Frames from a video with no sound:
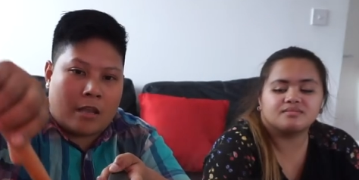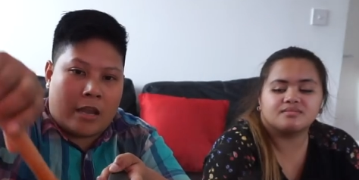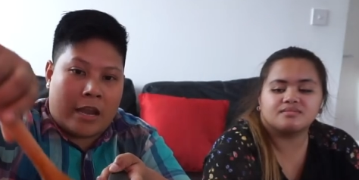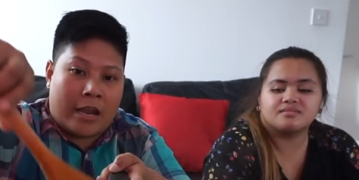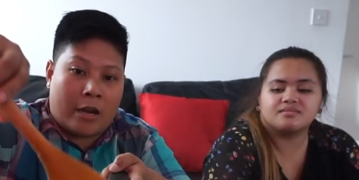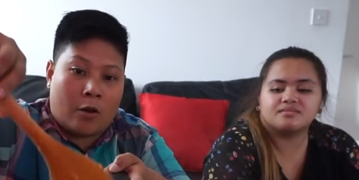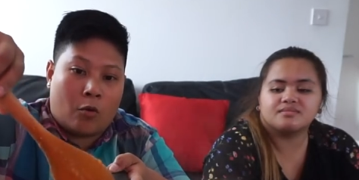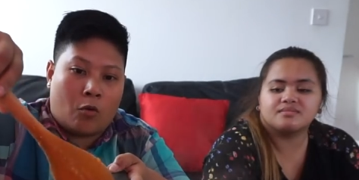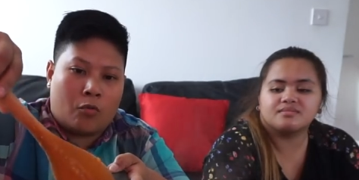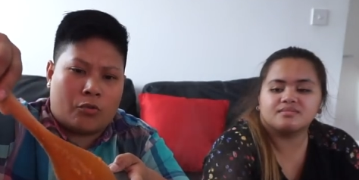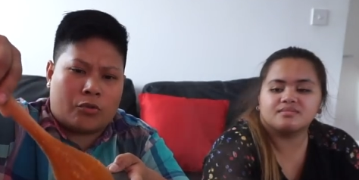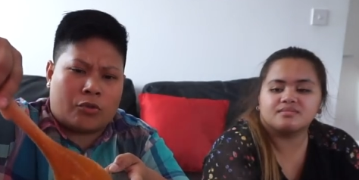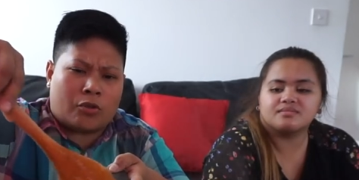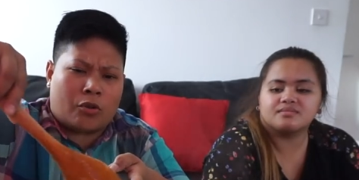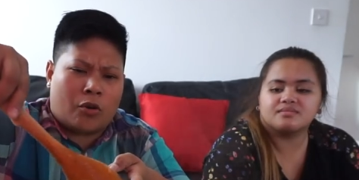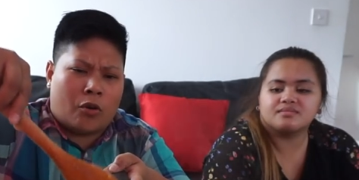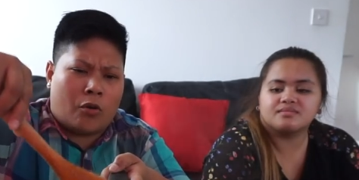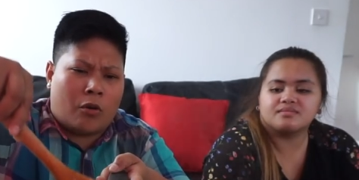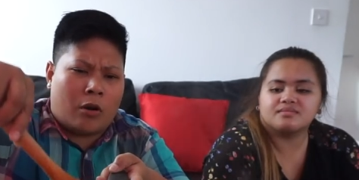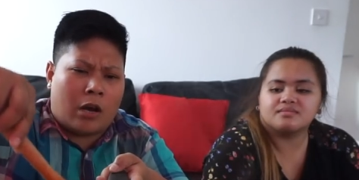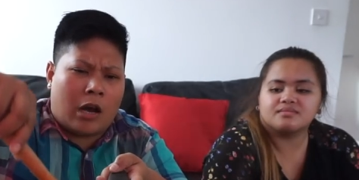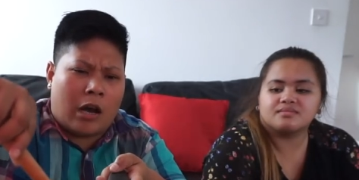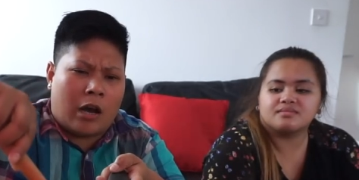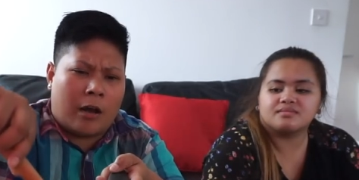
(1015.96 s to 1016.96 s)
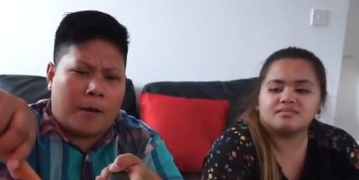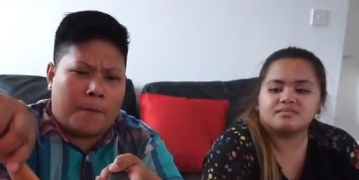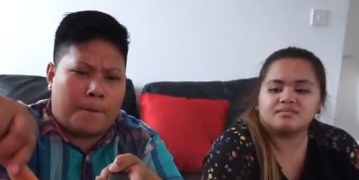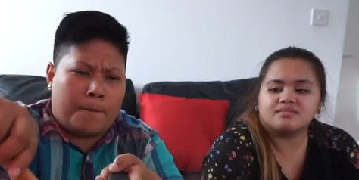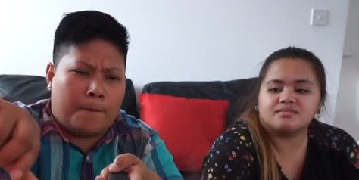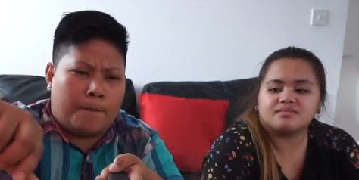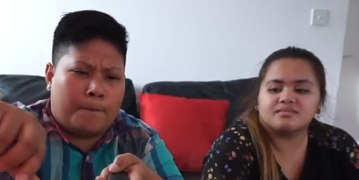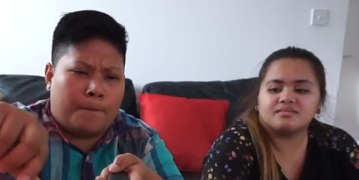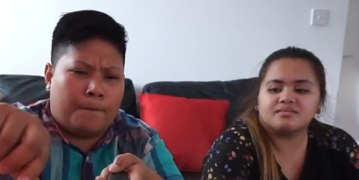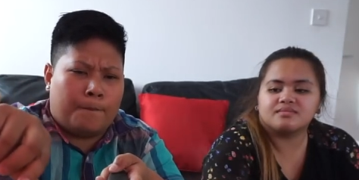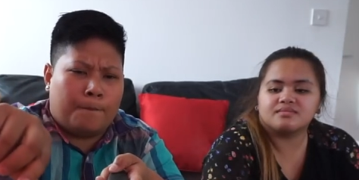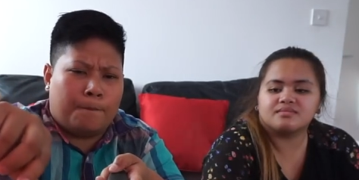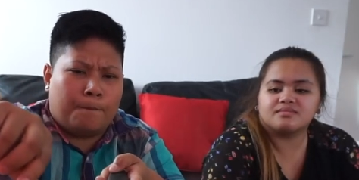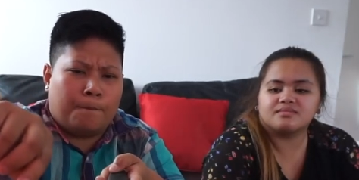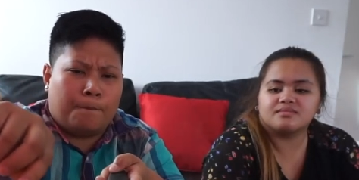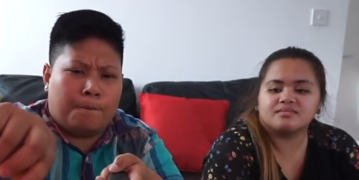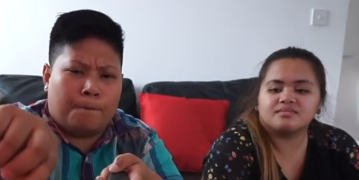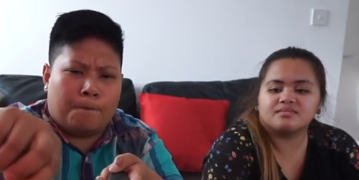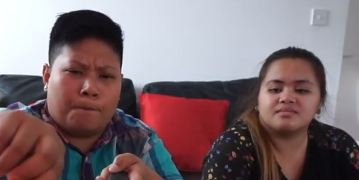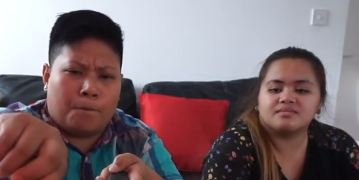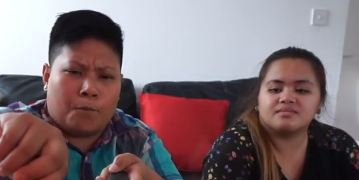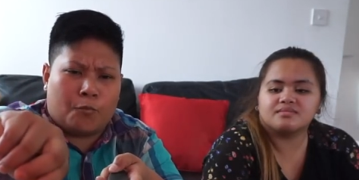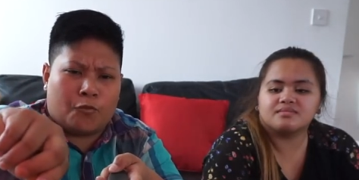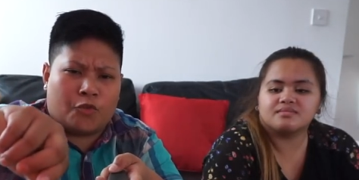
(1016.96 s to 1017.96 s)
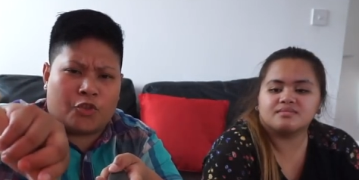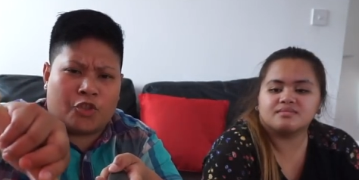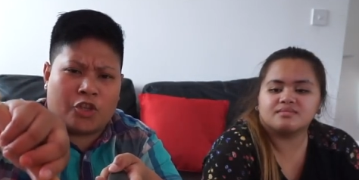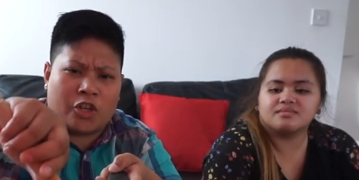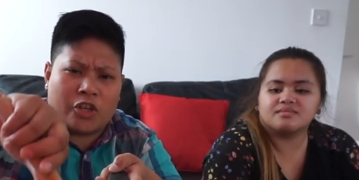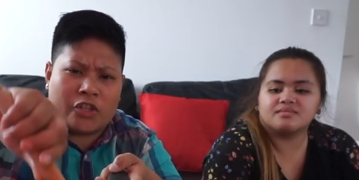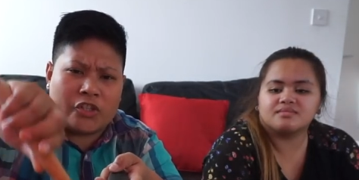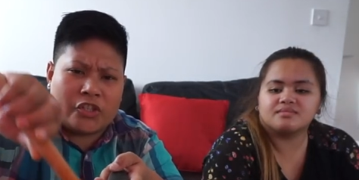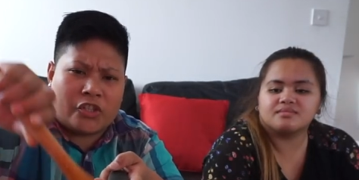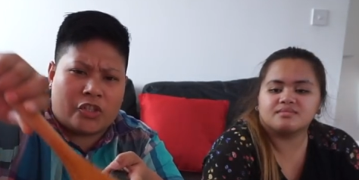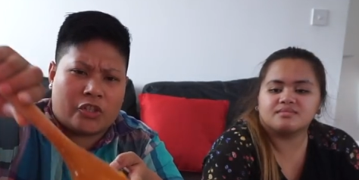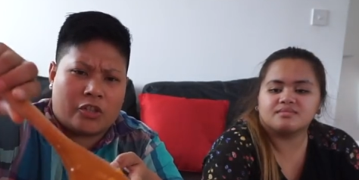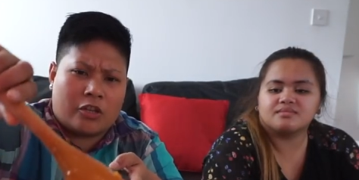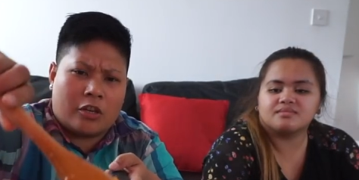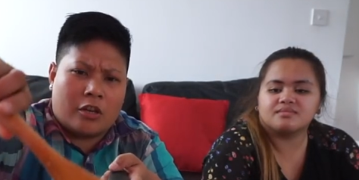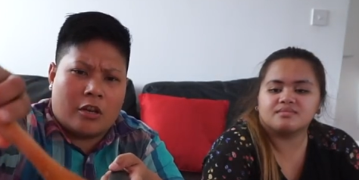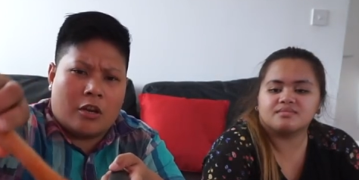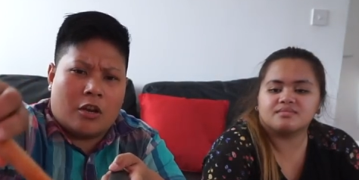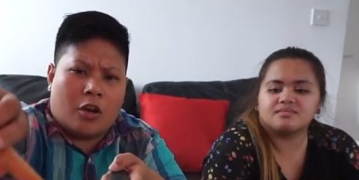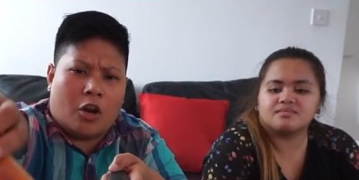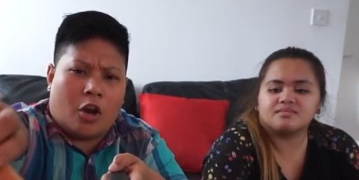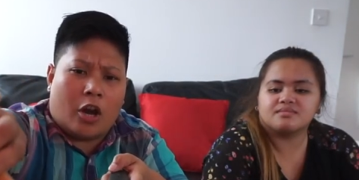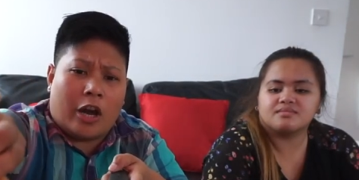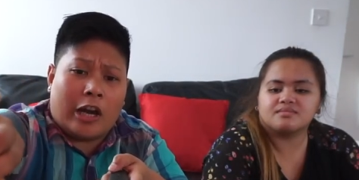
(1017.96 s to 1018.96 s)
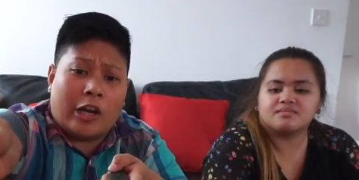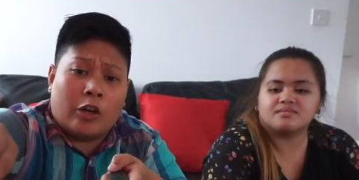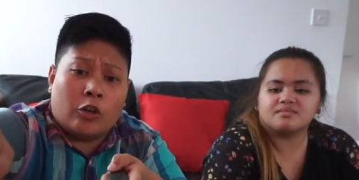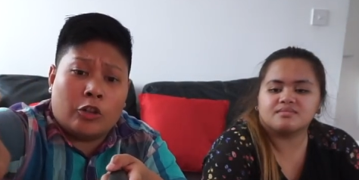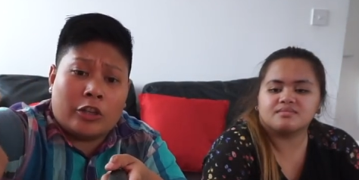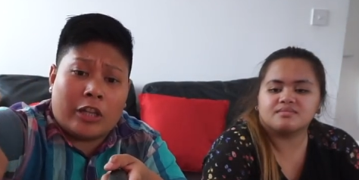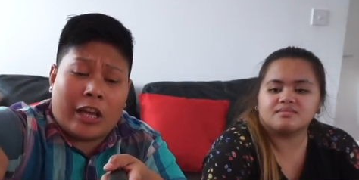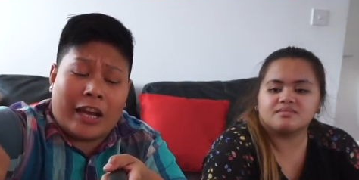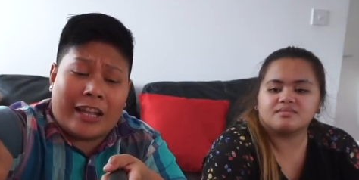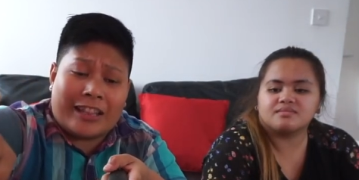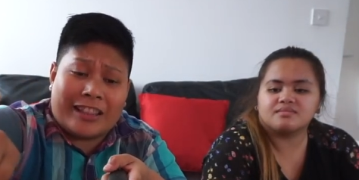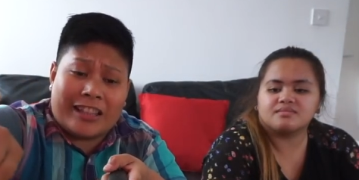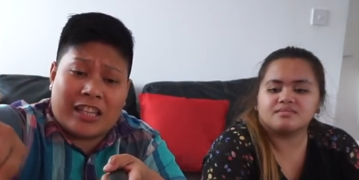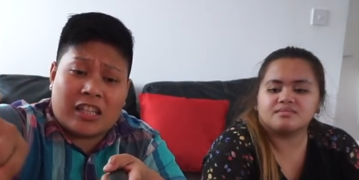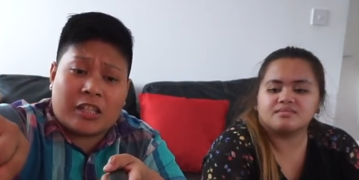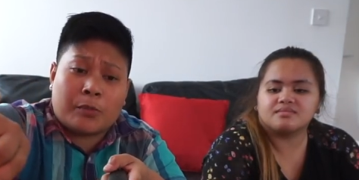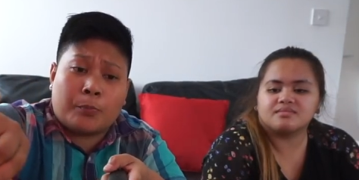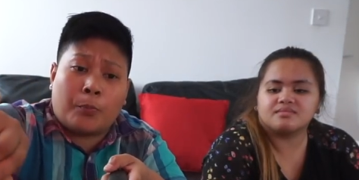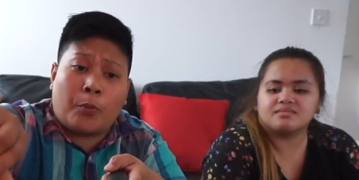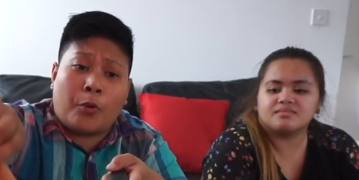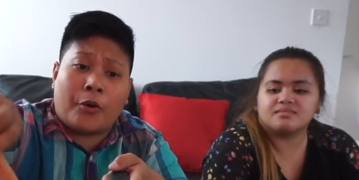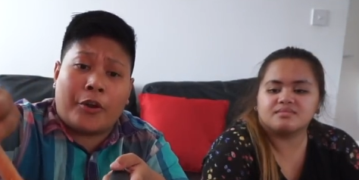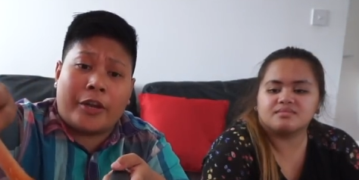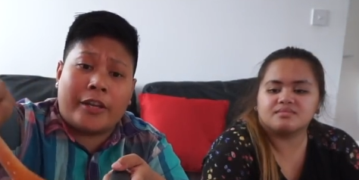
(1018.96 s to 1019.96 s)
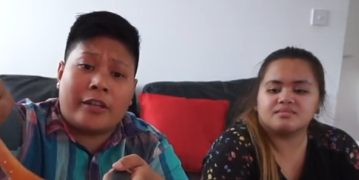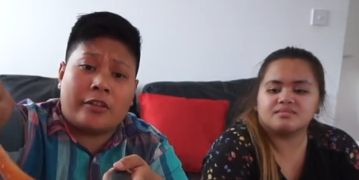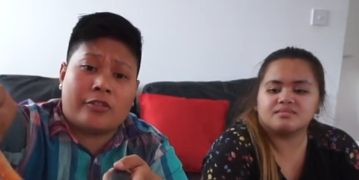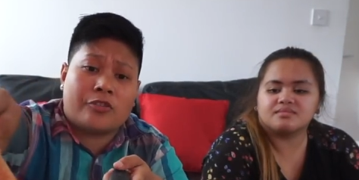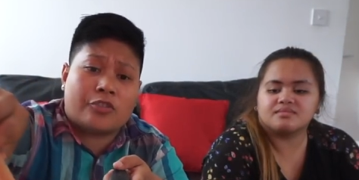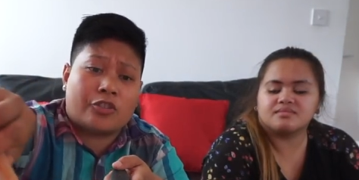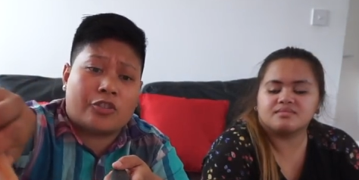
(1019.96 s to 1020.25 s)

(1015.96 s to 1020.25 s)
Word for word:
Speaker 1: And also, um, just at this point